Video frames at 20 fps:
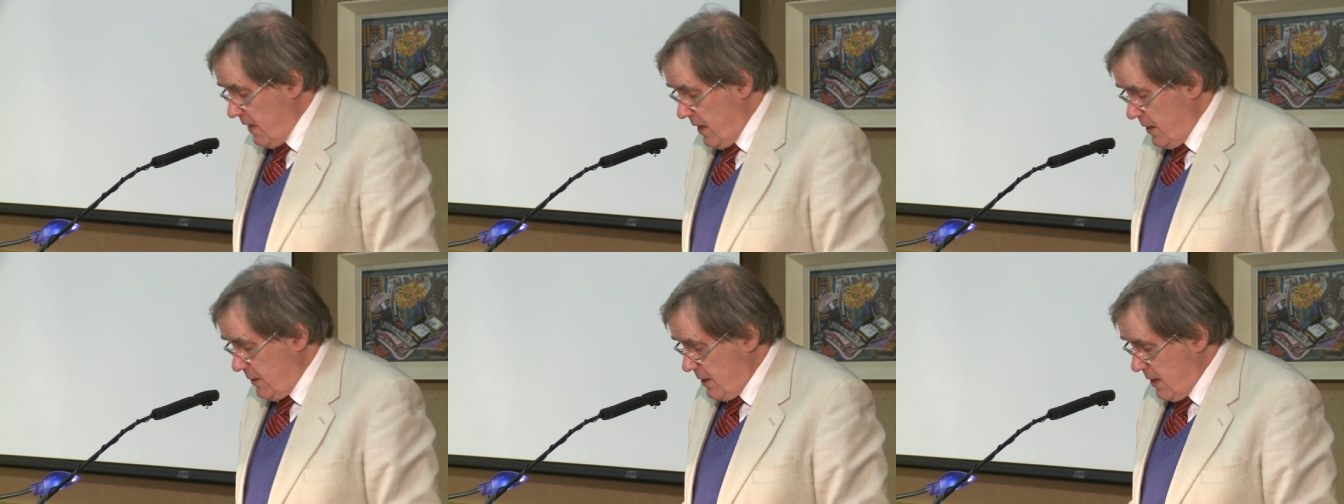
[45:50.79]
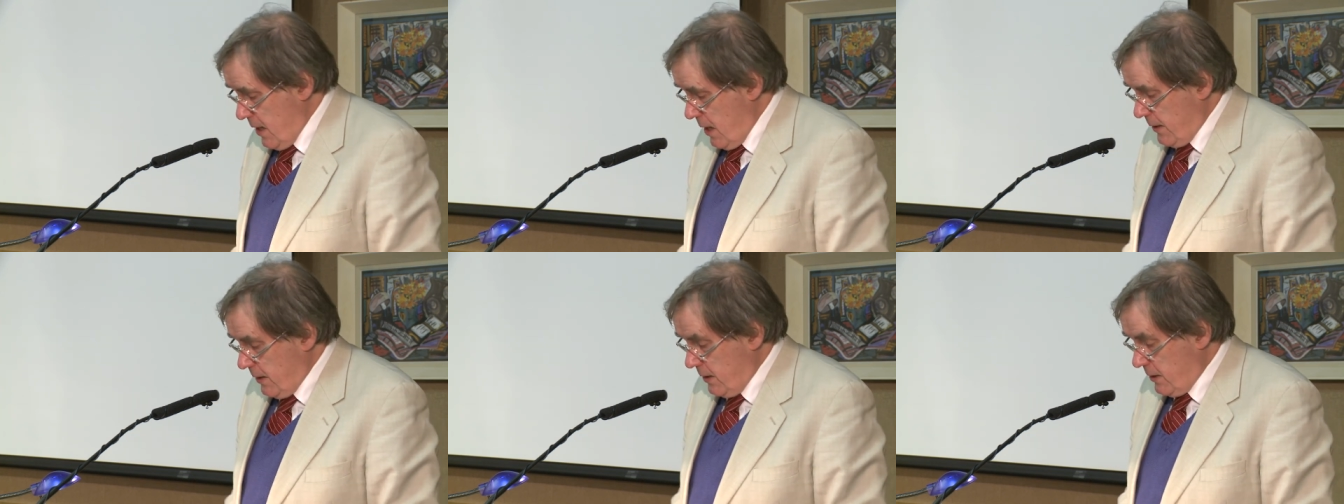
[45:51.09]

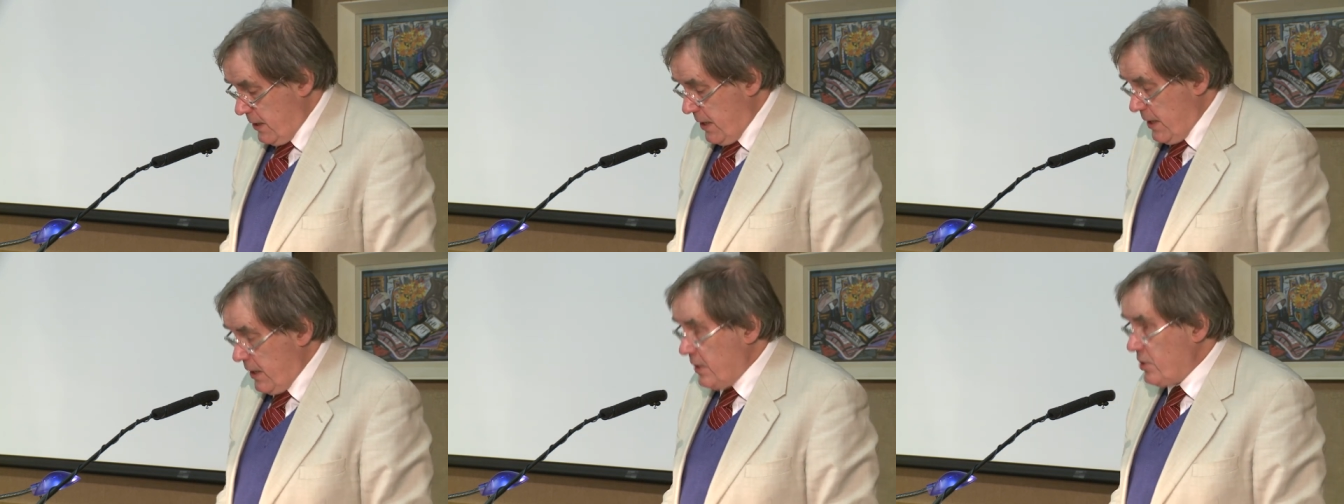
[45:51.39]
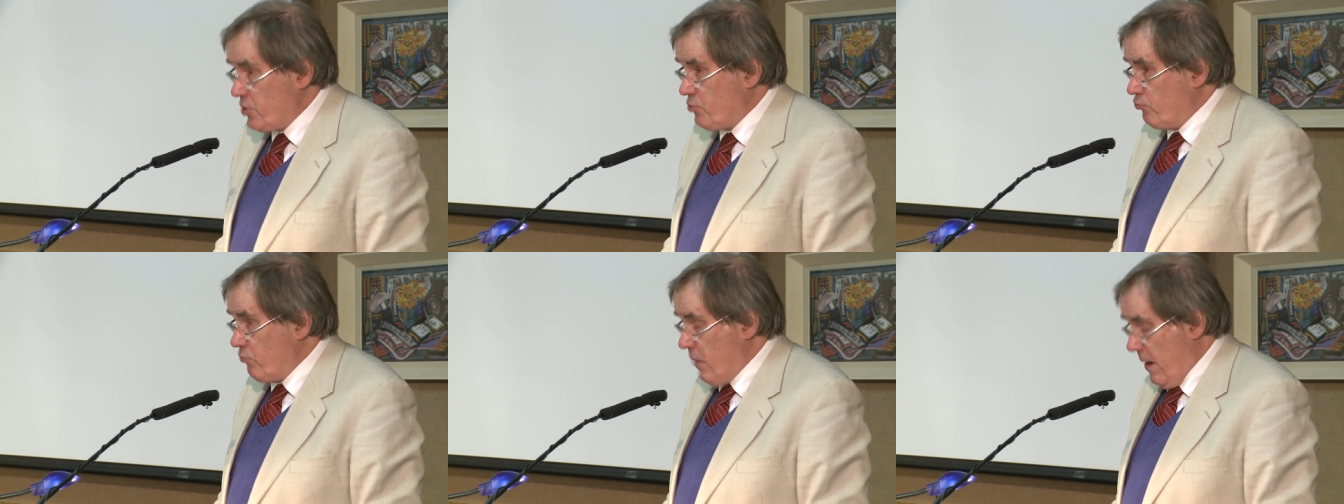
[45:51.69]
Verdiana
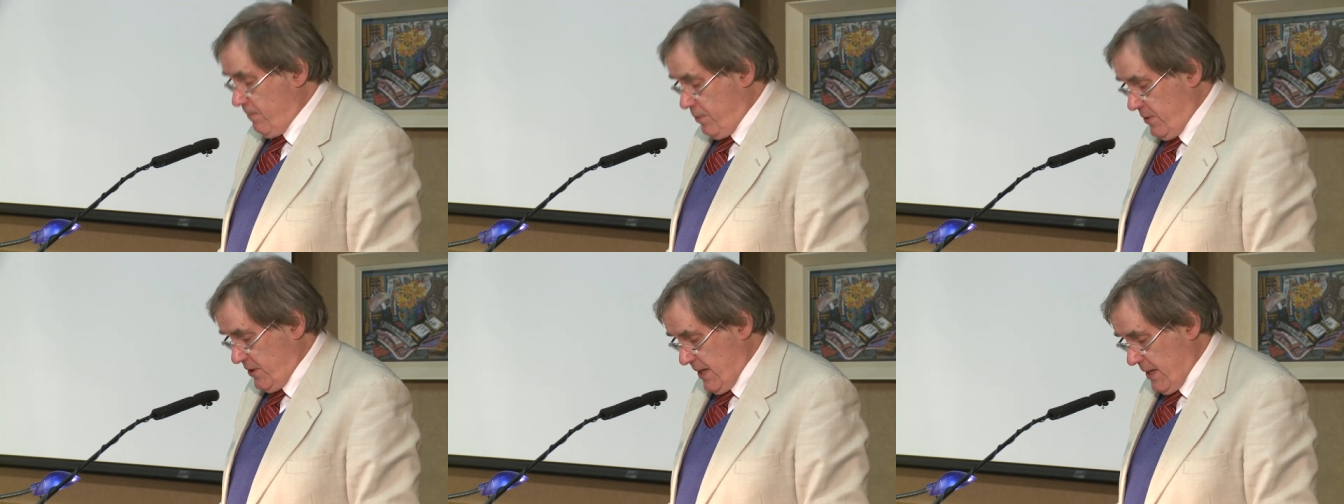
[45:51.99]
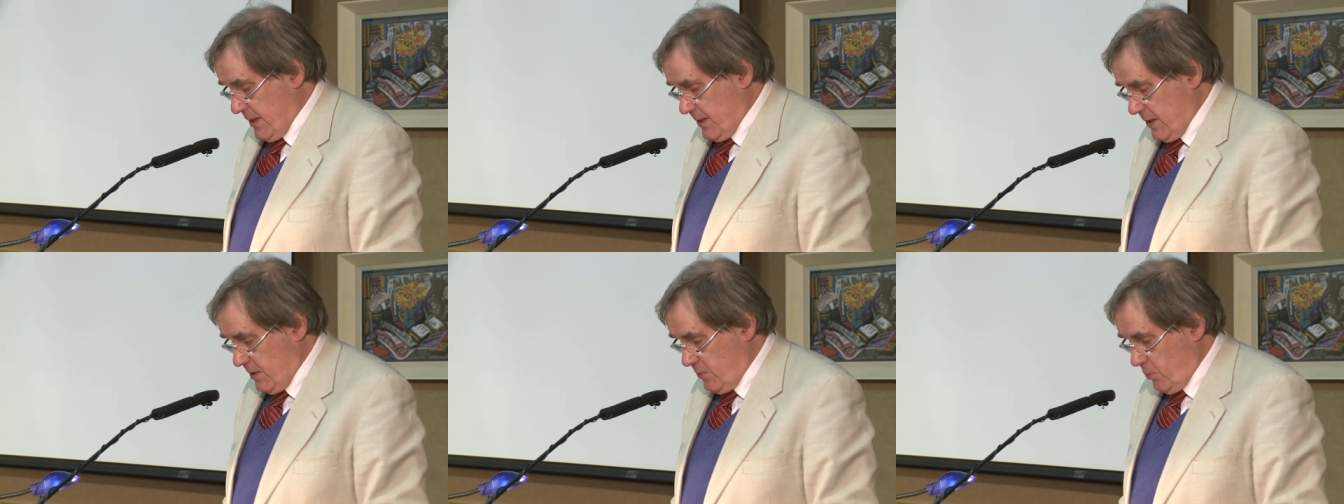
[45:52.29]
is
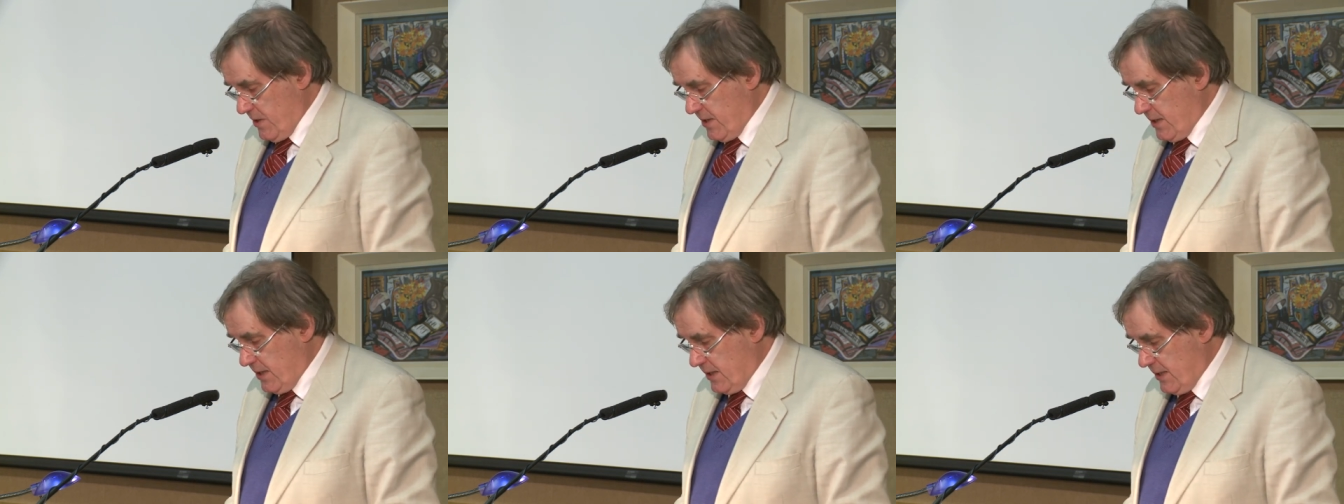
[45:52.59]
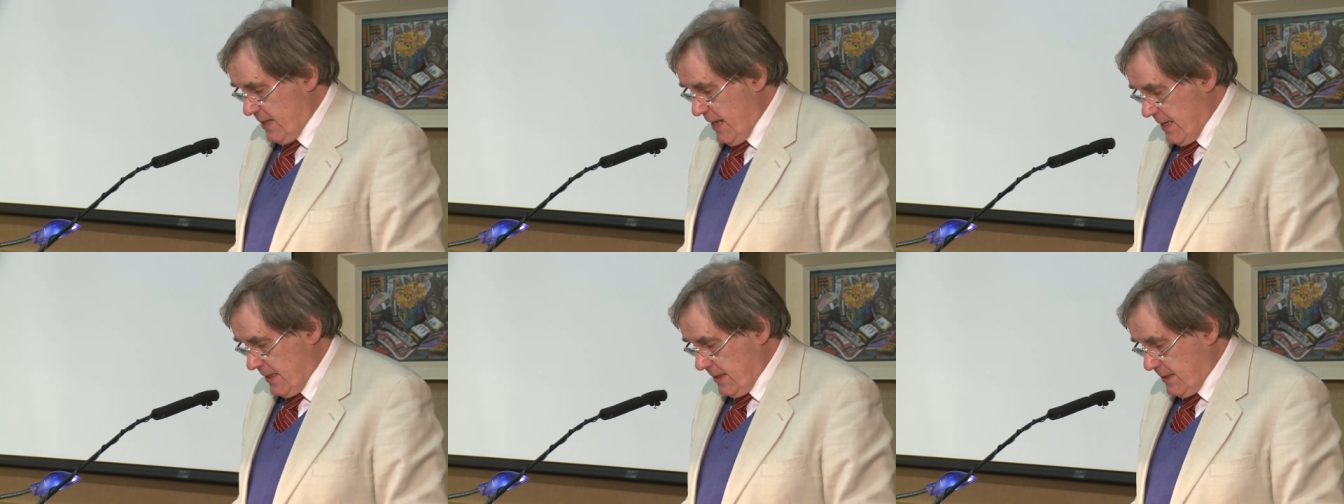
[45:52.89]
represented with
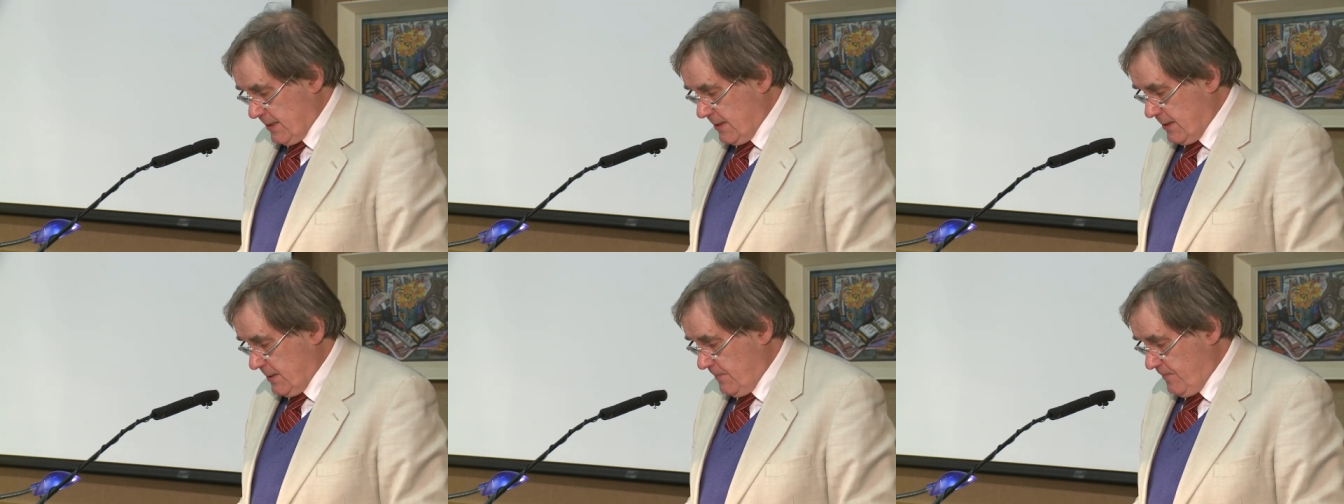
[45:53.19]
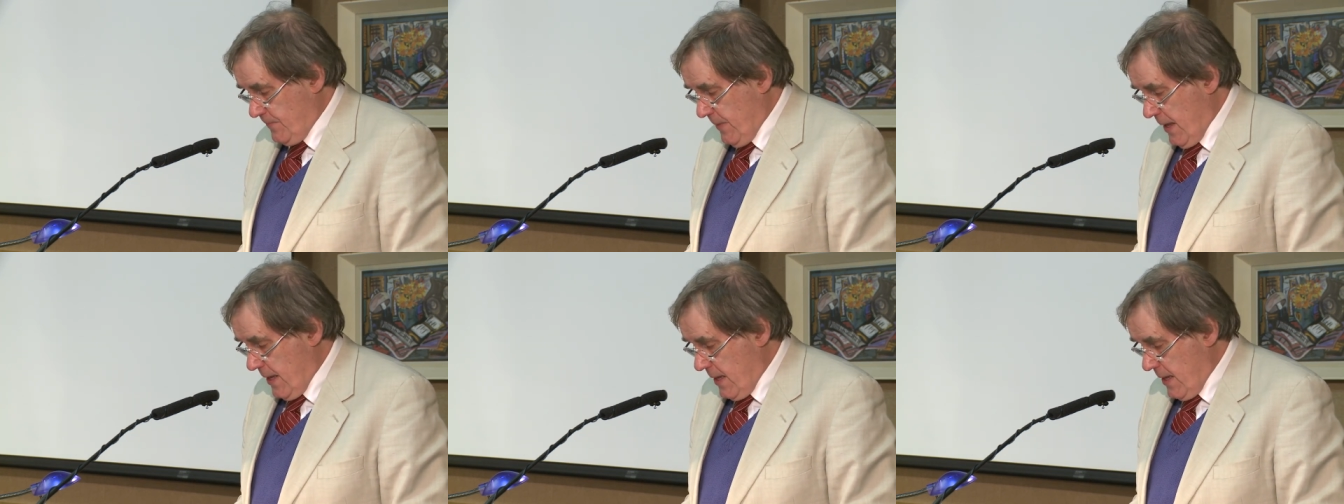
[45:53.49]
snakes,